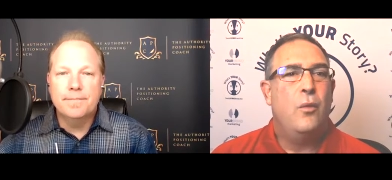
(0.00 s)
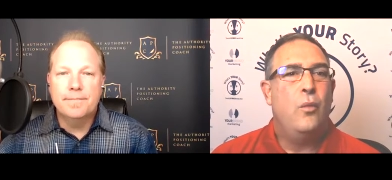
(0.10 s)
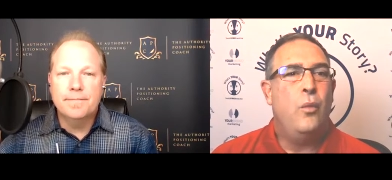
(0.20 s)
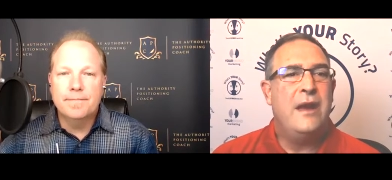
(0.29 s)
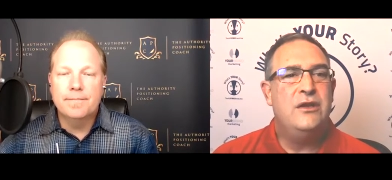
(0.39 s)

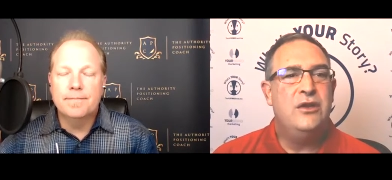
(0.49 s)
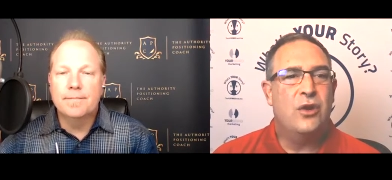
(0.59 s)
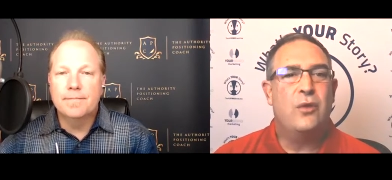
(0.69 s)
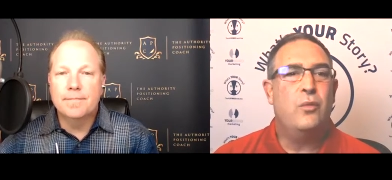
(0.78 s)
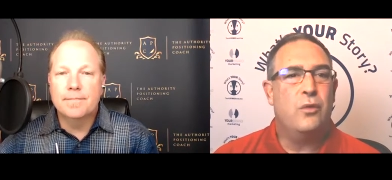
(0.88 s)
Speaker 1: when
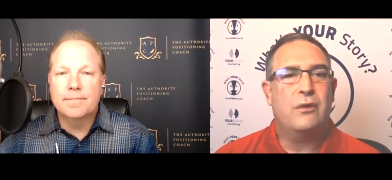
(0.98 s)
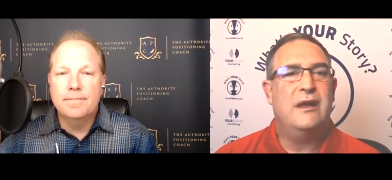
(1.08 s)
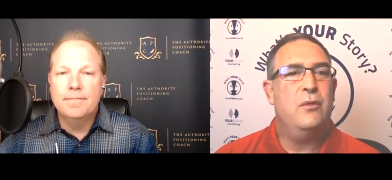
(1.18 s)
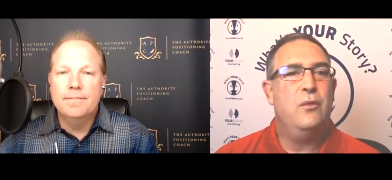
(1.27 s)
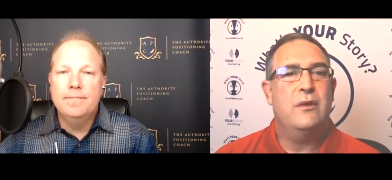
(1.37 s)
you're
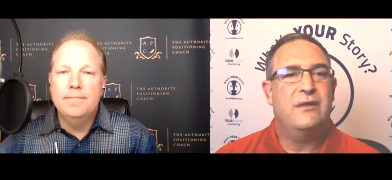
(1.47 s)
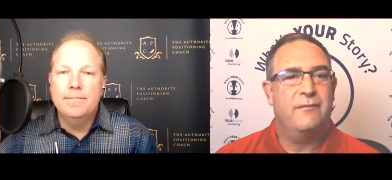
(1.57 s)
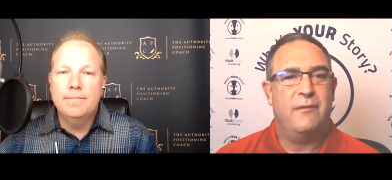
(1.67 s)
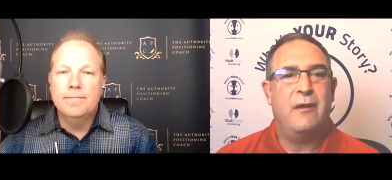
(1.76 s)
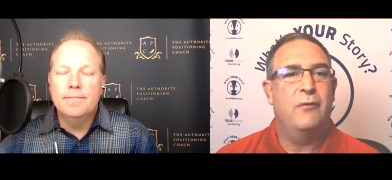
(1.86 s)
working with
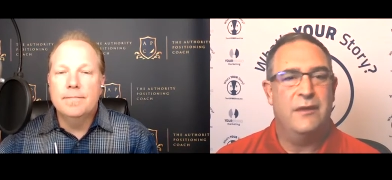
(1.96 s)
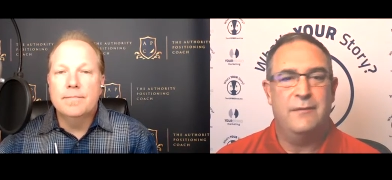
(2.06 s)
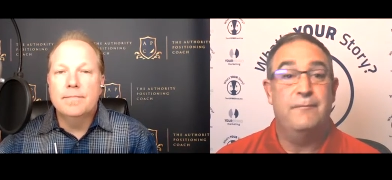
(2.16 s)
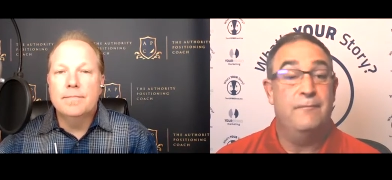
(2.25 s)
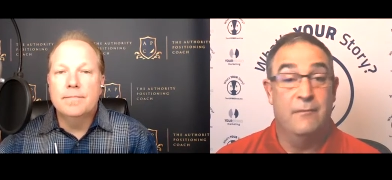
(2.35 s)
a with
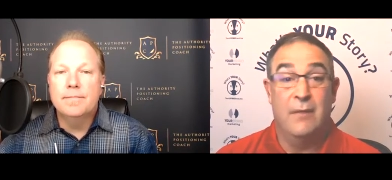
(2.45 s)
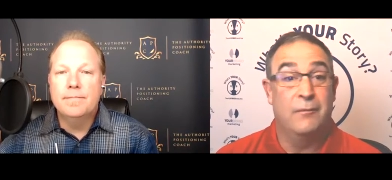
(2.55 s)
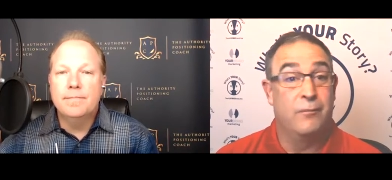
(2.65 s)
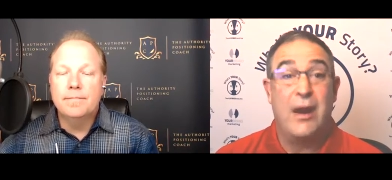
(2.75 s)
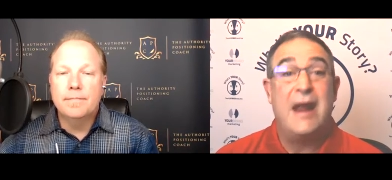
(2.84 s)
a, a
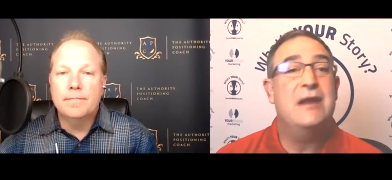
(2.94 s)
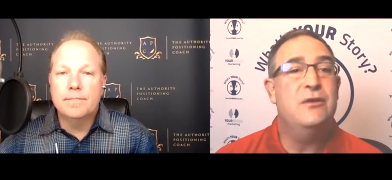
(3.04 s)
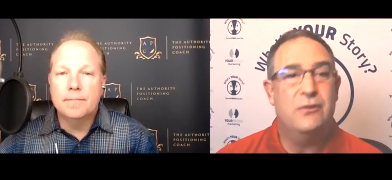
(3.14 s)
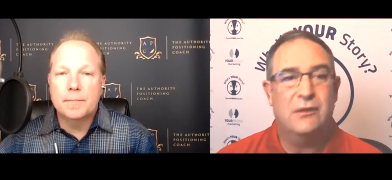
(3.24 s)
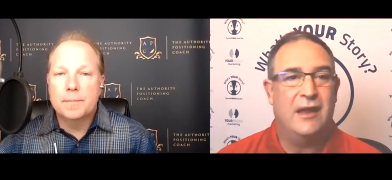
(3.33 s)
brand
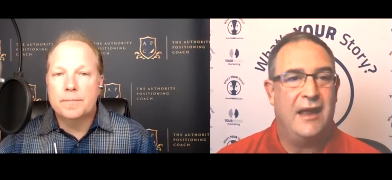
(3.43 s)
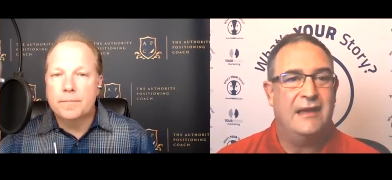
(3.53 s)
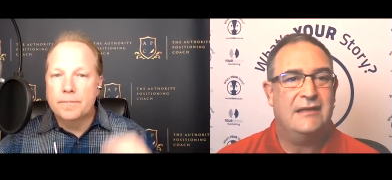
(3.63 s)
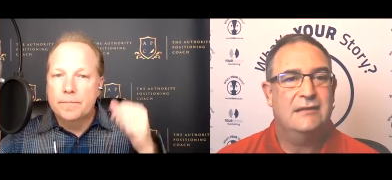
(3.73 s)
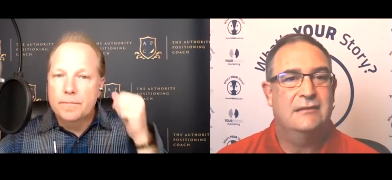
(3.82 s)
new
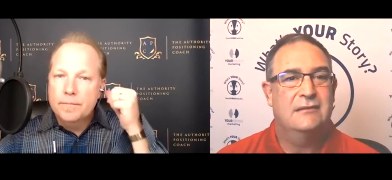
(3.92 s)
client